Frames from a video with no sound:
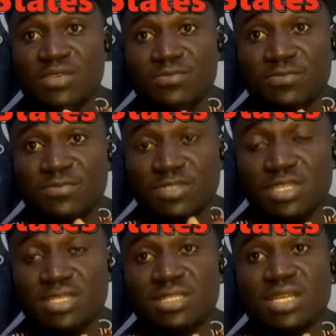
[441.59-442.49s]

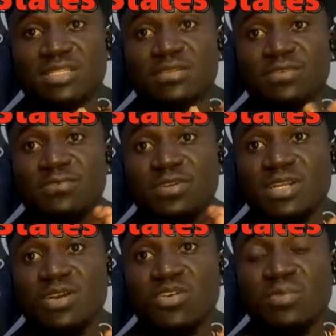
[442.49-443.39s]
States that the
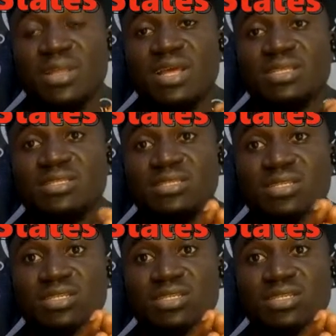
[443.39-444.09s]
federal government has